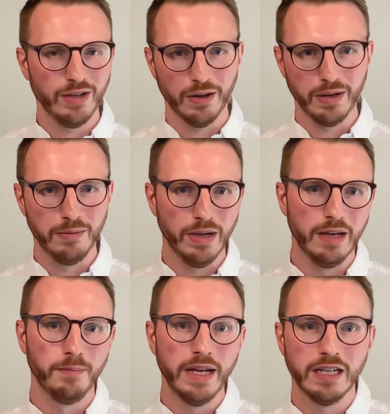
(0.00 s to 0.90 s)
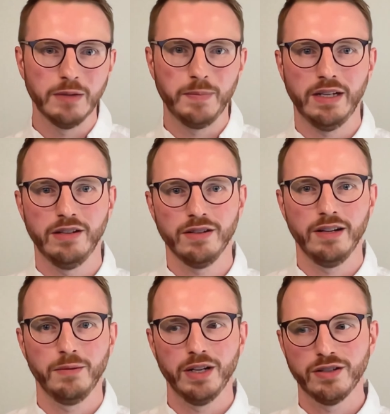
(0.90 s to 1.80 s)
in minutes
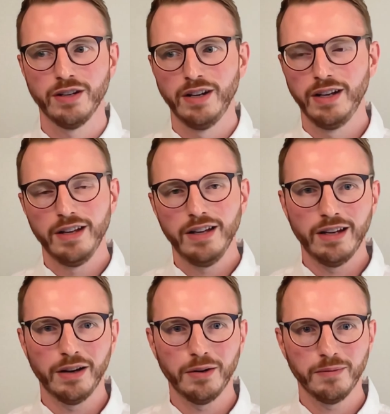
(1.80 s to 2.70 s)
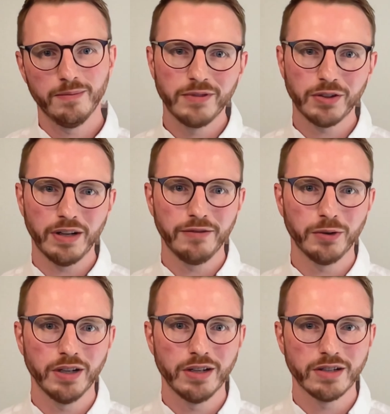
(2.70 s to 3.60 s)
potentially, which,
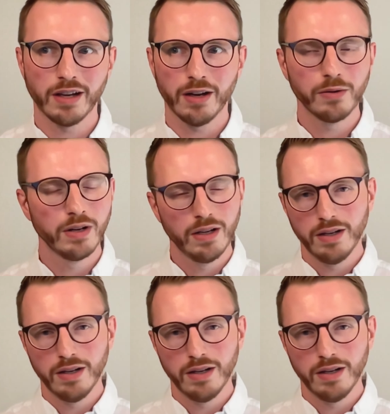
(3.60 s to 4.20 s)
3-4 years ago